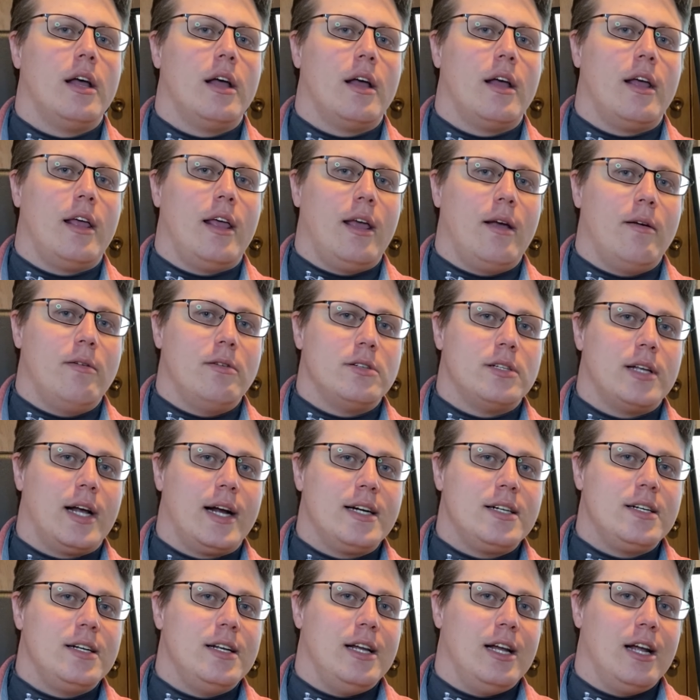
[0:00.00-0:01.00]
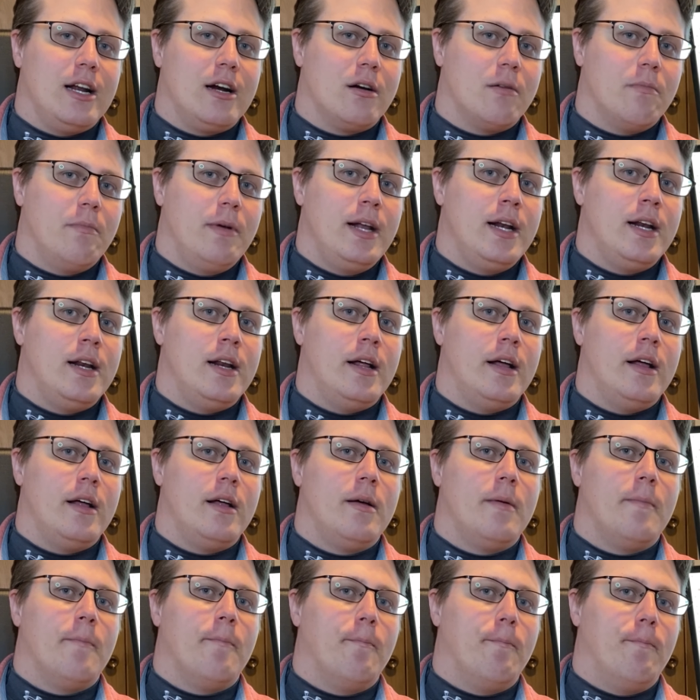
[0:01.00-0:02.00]
it was actually intermittent,
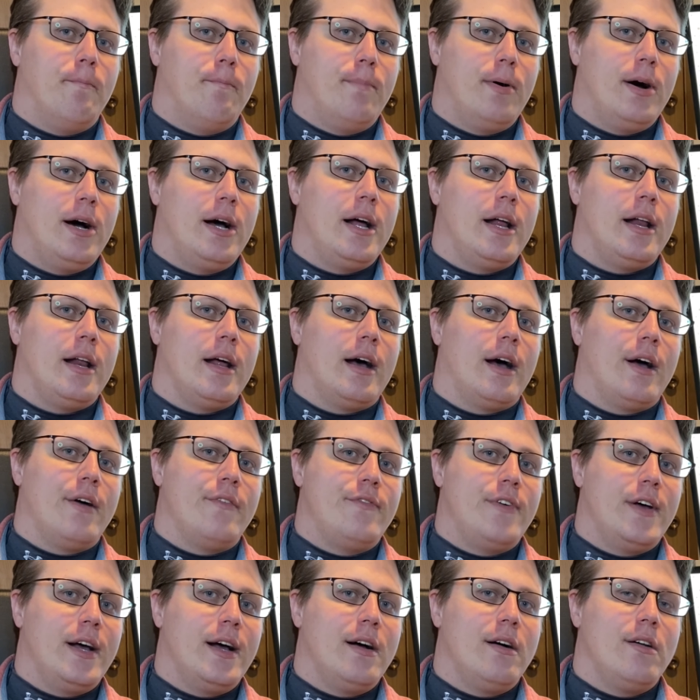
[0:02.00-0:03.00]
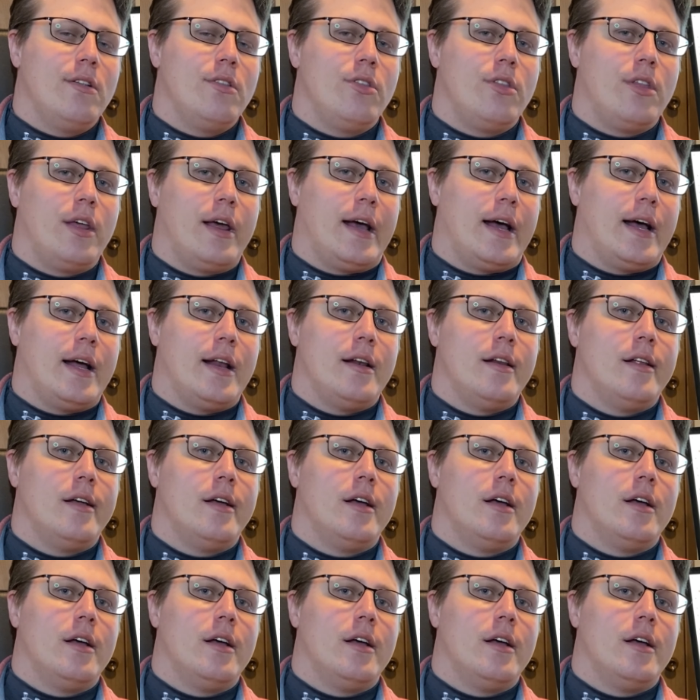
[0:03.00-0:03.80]
but I found that